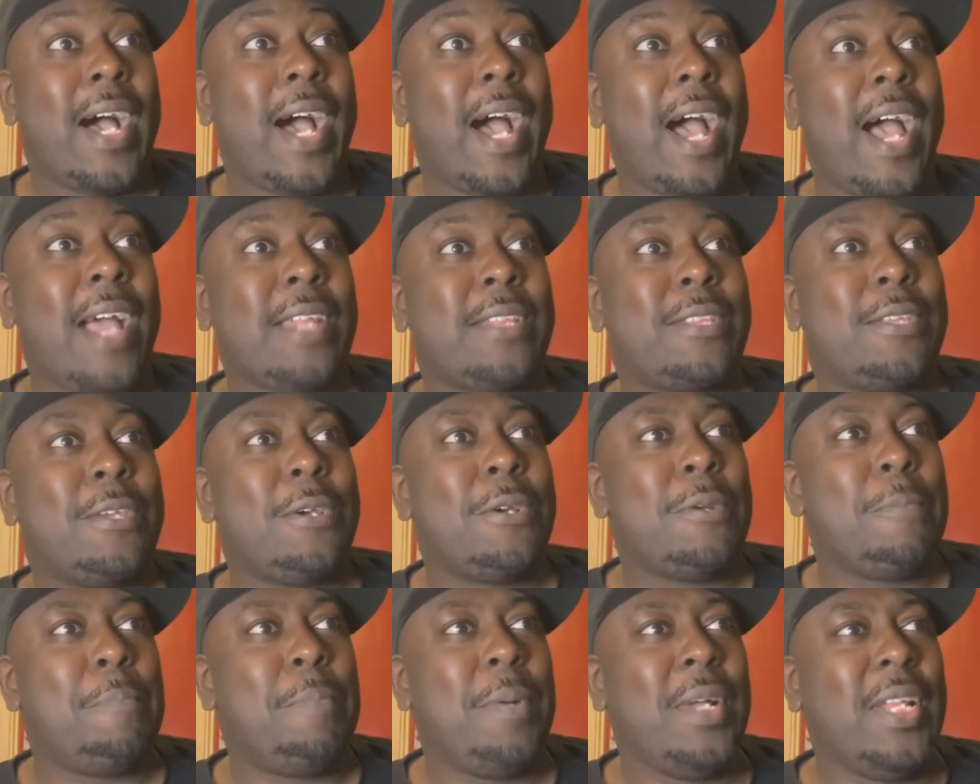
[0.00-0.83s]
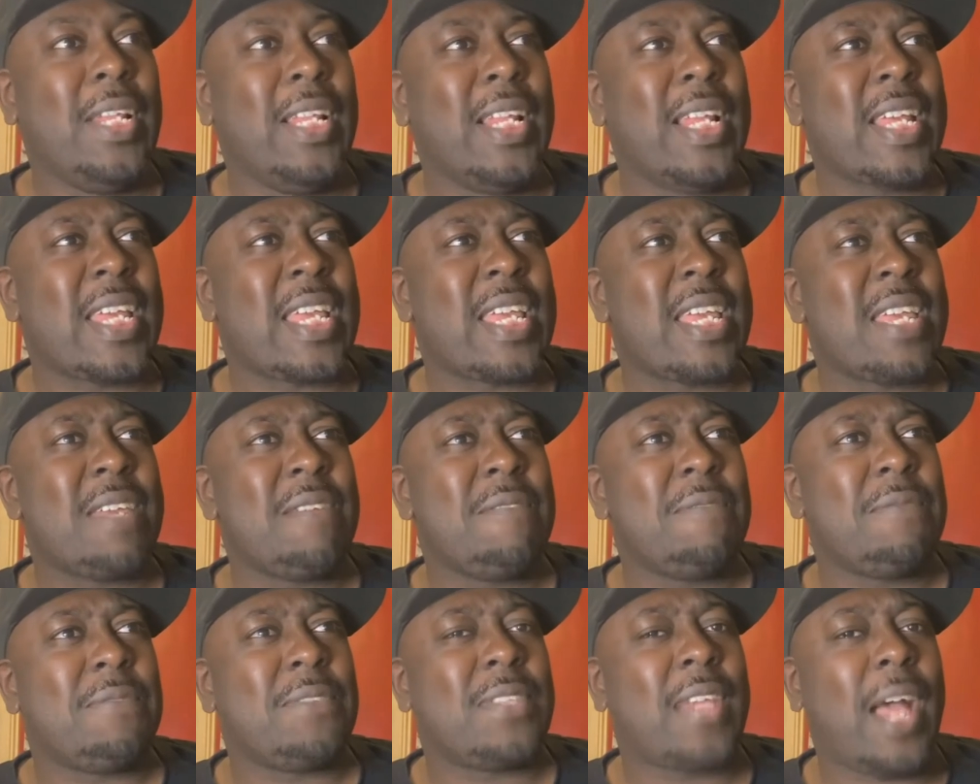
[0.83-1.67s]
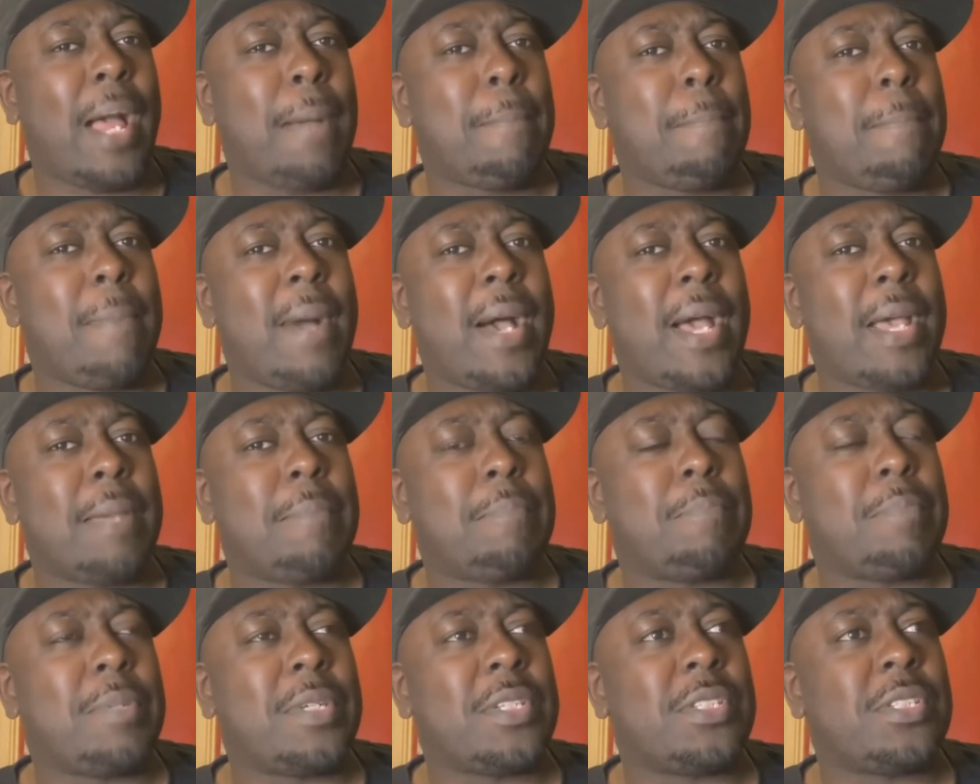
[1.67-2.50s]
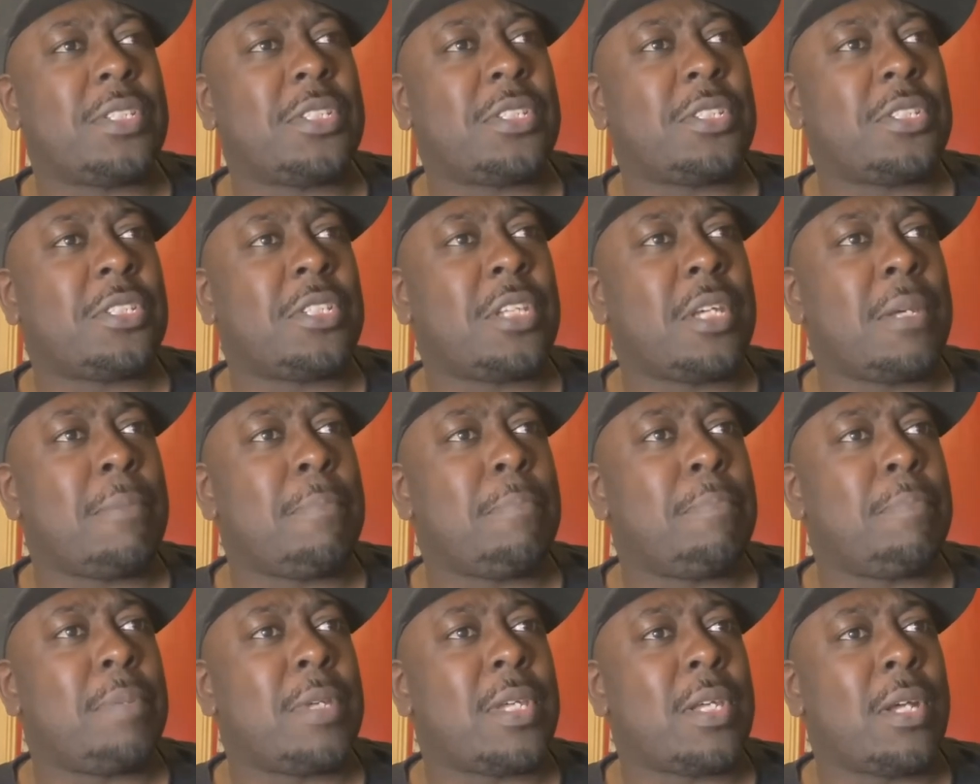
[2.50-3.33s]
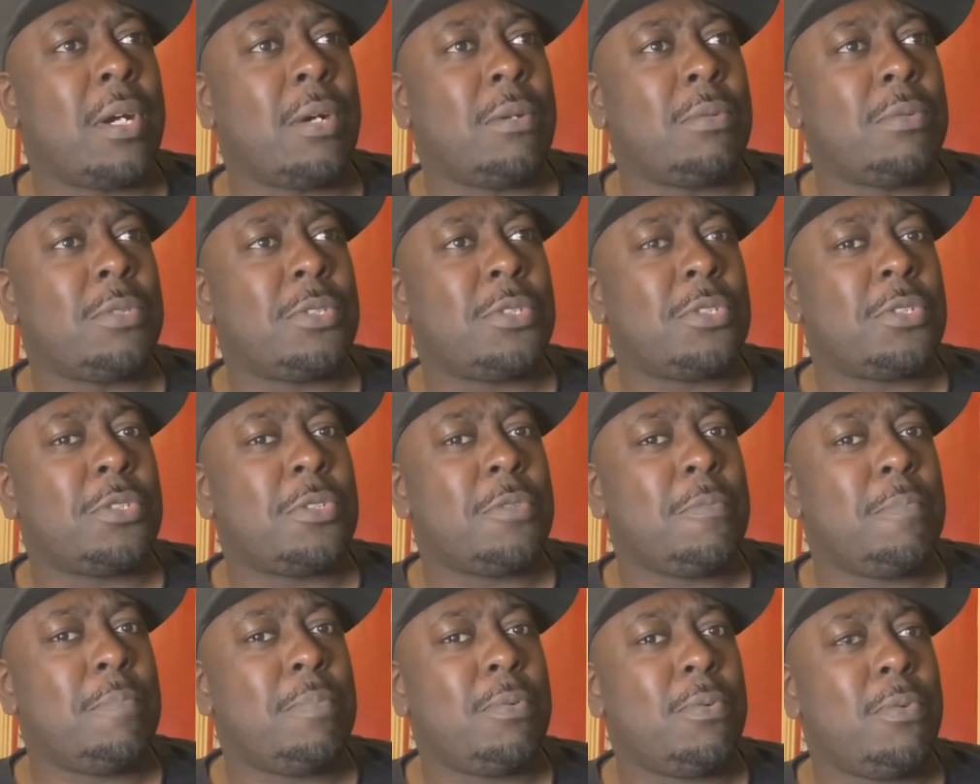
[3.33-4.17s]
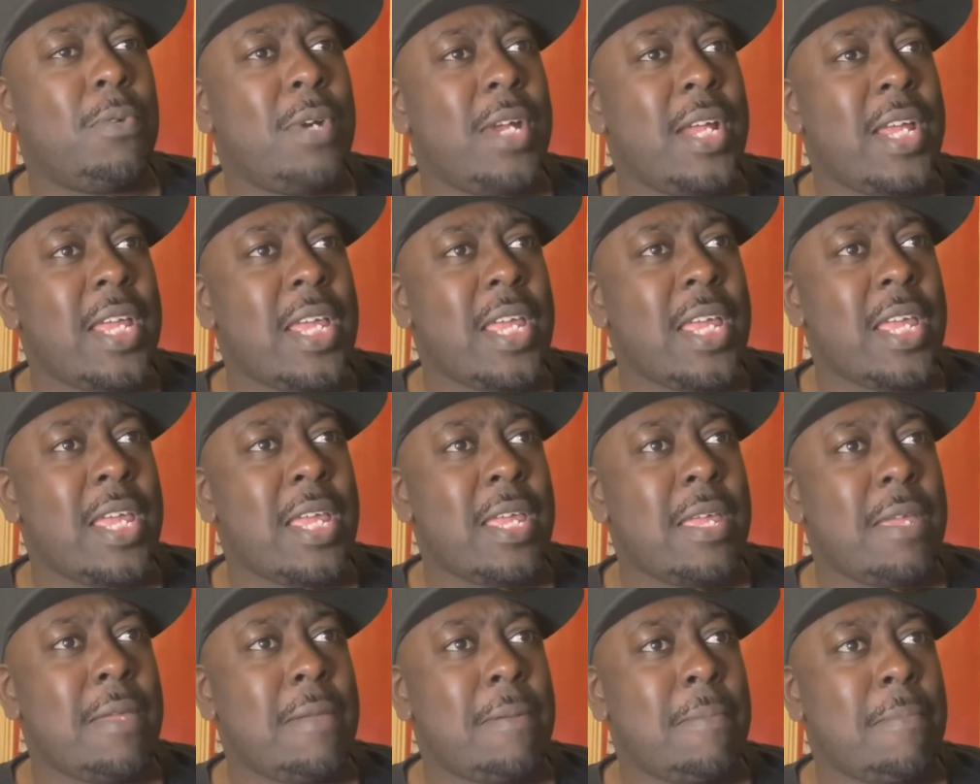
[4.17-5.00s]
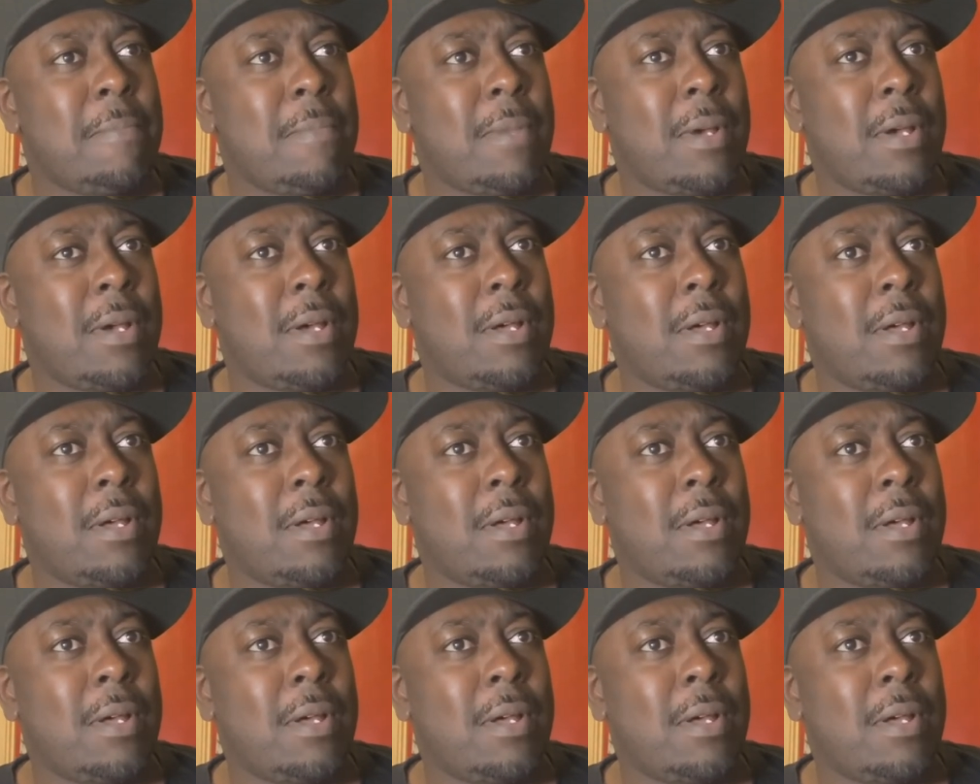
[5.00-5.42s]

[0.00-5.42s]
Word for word: I do believe that might be Symbiote Supreme.